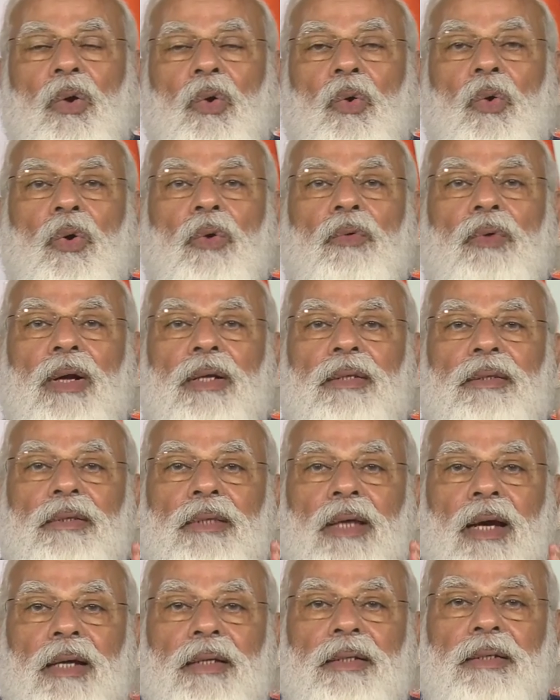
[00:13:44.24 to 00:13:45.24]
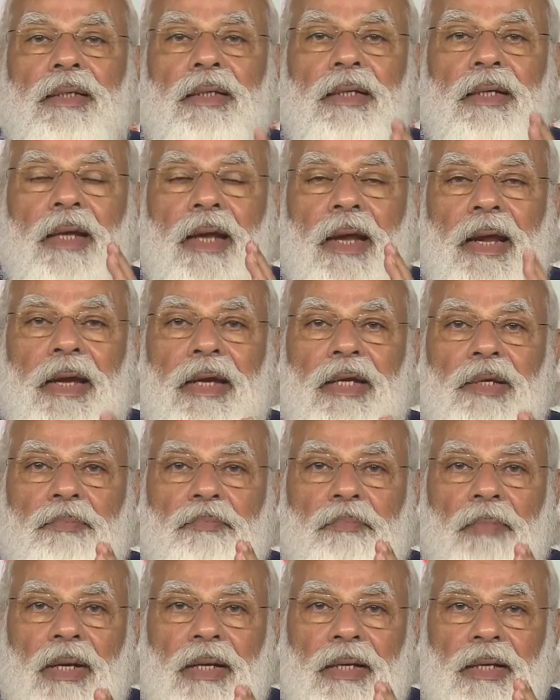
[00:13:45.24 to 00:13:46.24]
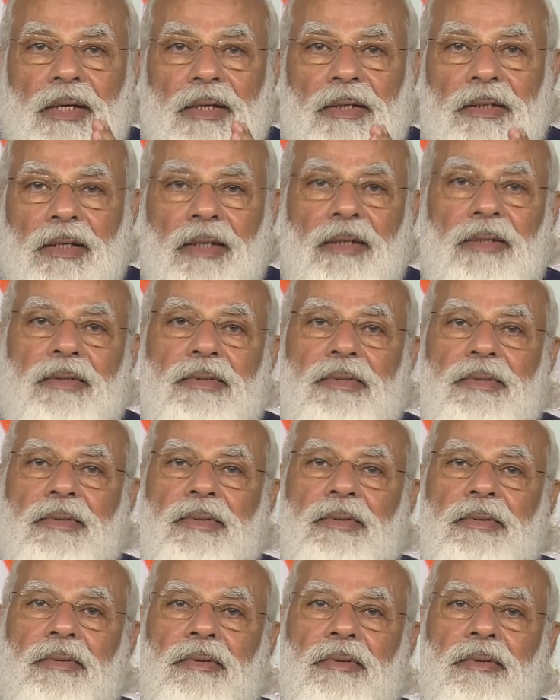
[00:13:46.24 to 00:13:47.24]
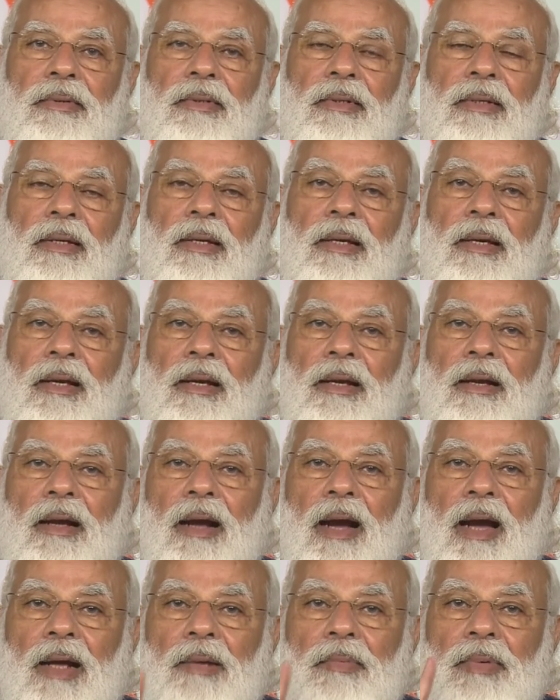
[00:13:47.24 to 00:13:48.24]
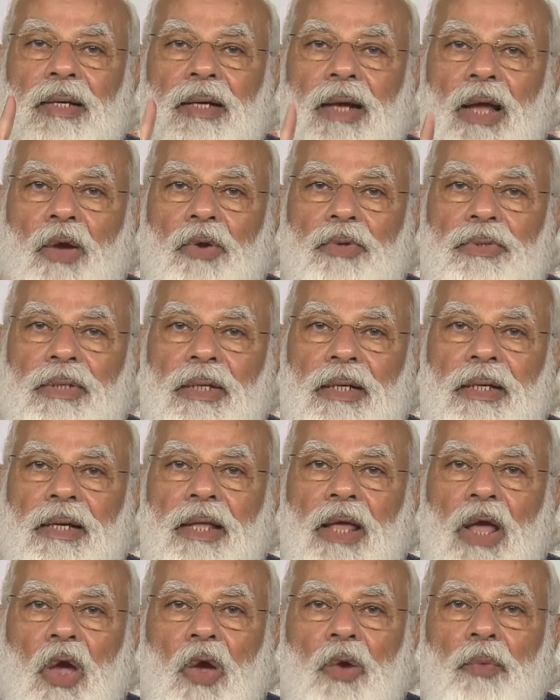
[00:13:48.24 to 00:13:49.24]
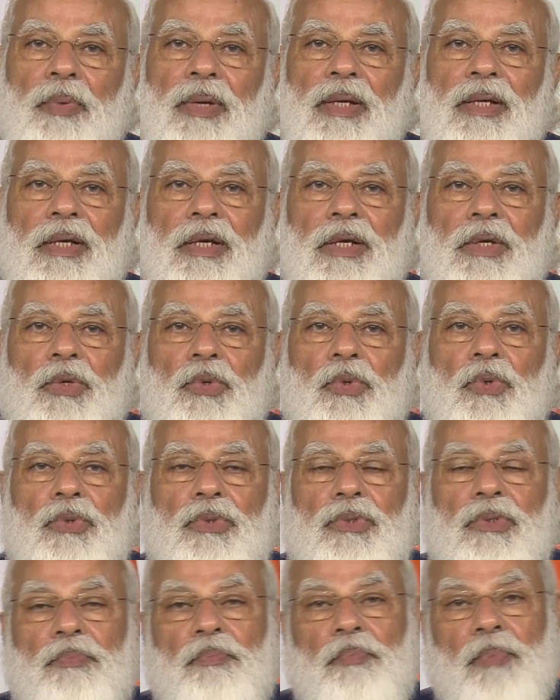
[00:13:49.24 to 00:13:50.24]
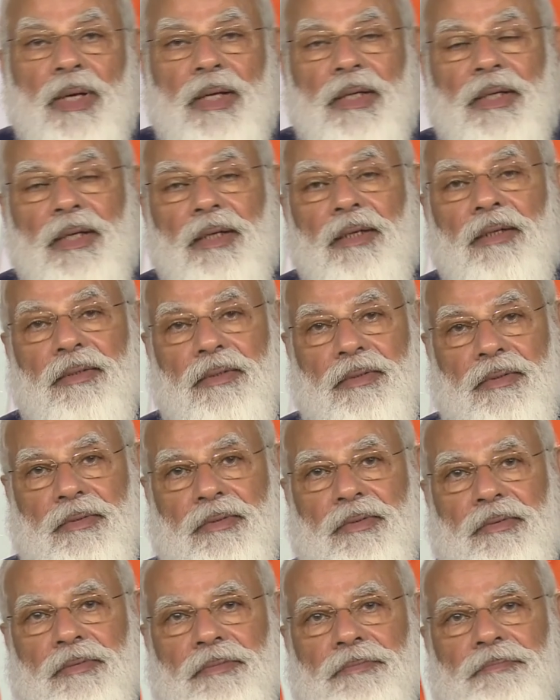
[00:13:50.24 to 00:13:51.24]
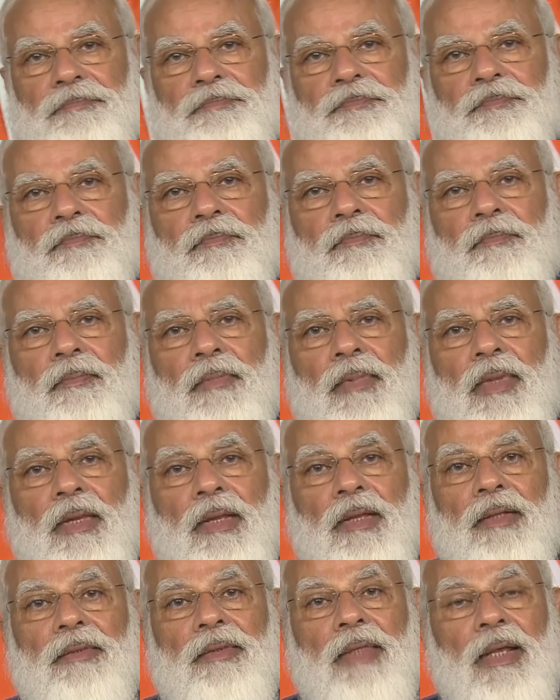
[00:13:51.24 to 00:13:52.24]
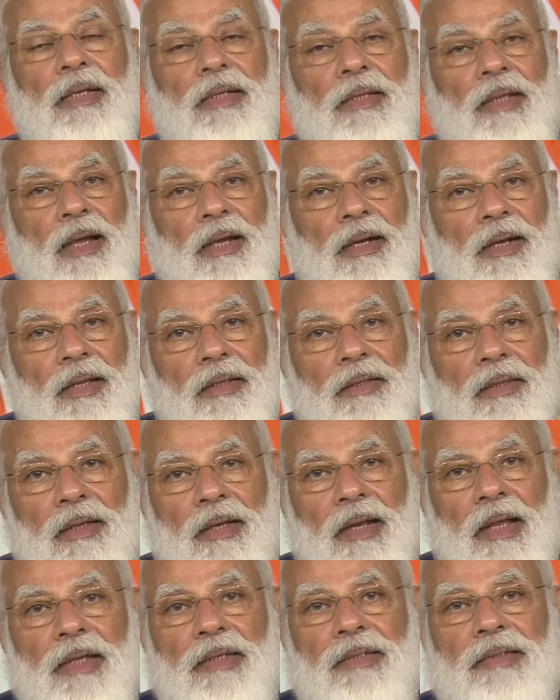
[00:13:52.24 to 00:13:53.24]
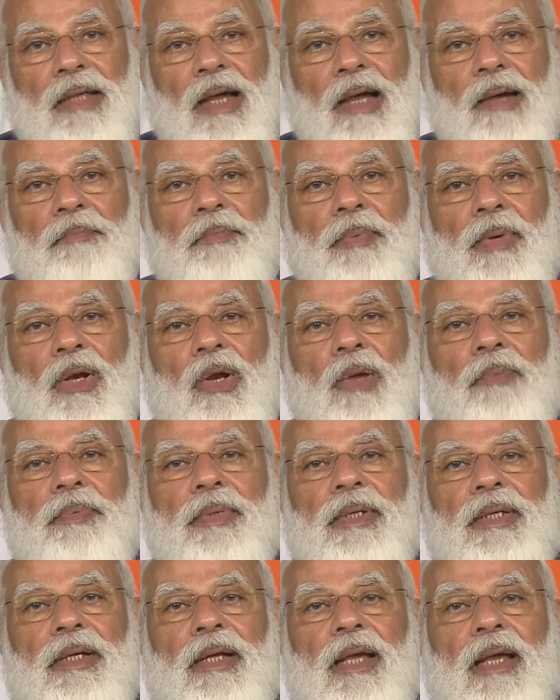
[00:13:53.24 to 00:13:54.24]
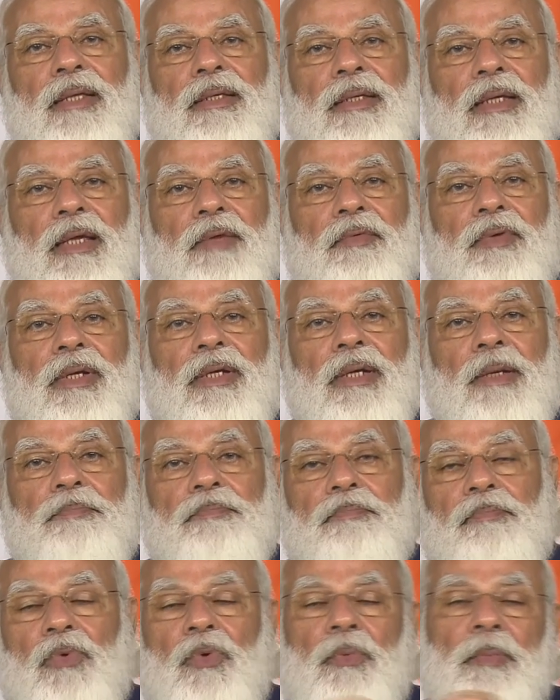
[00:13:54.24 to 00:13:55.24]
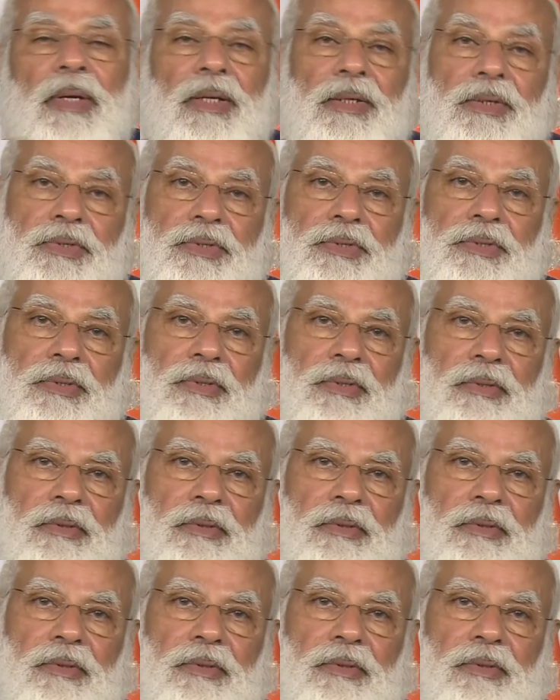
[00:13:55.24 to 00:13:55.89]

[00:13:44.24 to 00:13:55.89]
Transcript: Over 38 million tons carbon dioxide have been reduced per year. There is another example of India's give it up movement.